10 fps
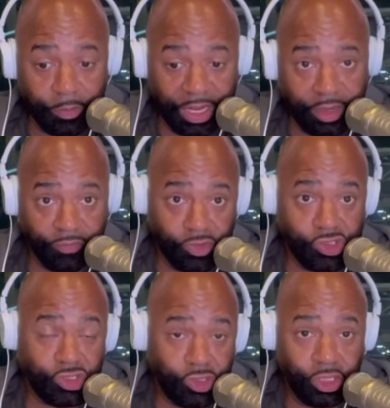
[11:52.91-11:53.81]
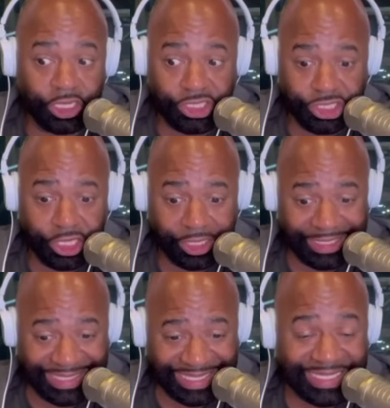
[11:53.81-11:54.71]
I mean, if you just look at sheer
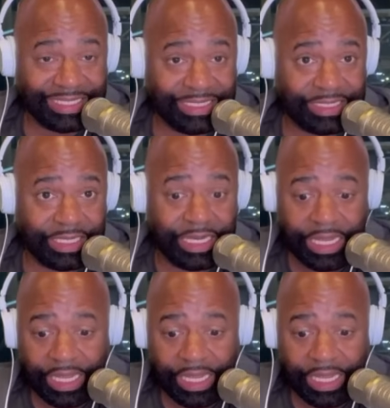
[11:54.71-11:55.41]
consistency,